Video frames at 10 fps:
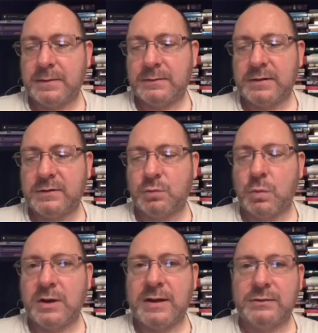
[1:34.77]
so that's
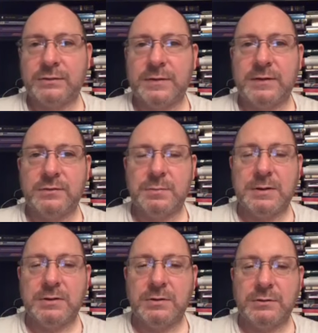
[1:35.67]
one less thing that's
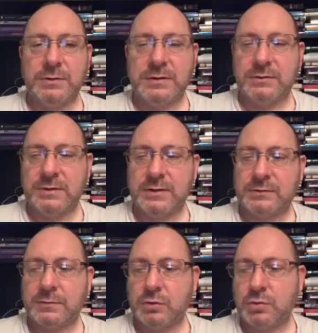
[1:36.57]
being used on the internet,
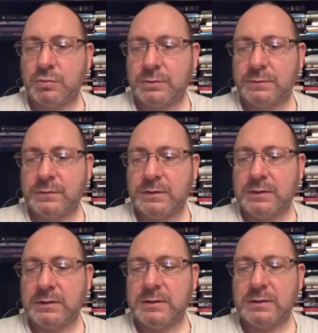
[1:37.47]
so I've got rid of
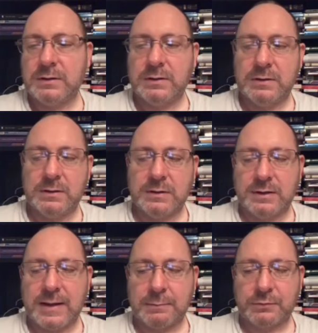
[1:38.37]
the the
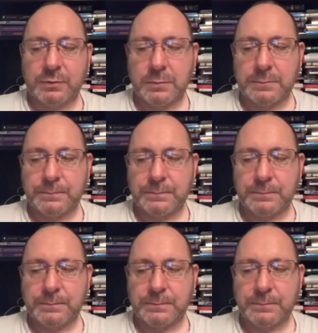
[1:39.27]
laptop.